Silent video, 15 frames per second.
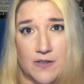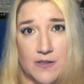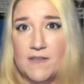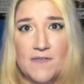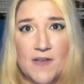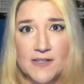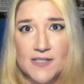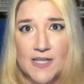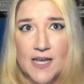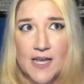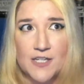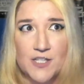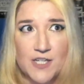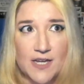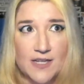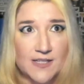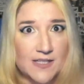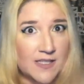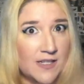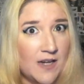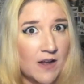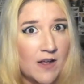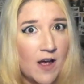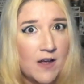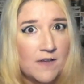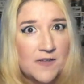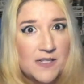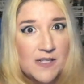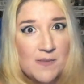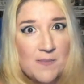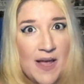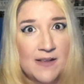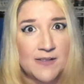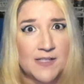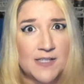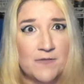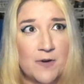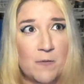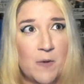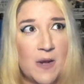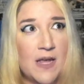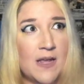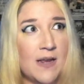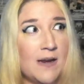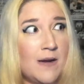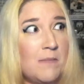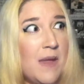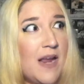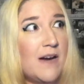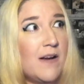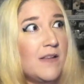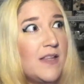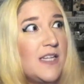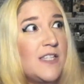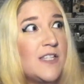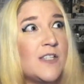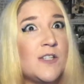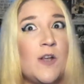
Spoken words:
If Elsa had just snuck off into the mountains every week and made all these